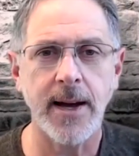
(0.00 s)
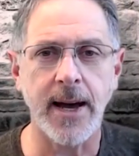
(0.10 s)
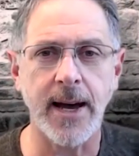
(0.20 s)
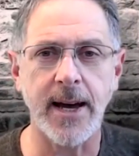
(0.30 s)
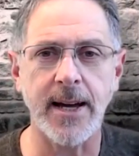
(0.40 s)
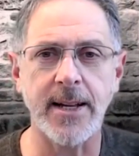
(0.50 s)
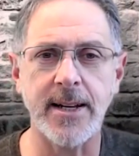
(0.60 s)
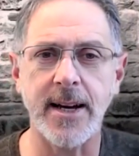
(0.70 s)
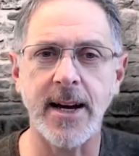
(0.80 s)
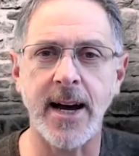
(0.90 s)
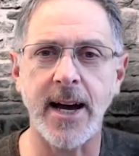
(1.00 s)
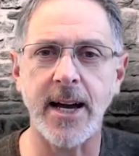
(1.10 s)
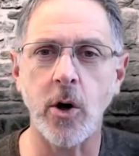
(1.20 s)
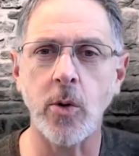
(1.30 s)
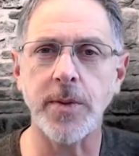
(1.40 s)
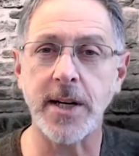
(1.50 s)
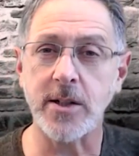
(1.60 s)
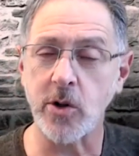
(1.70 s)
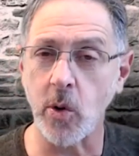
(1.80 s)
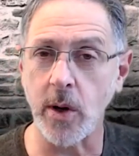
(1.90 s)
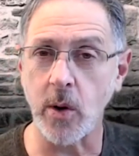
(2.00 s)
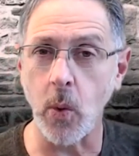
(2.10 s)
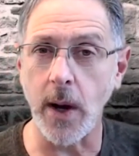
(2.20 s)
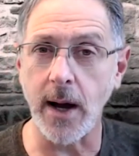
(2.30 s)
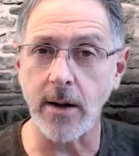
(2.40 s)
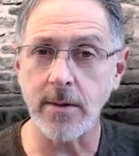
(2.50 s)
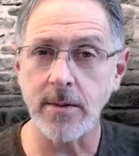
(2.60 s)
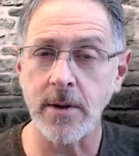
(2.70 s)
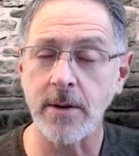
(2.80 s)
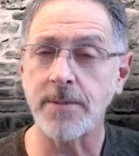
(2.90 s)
And I hope things are going well.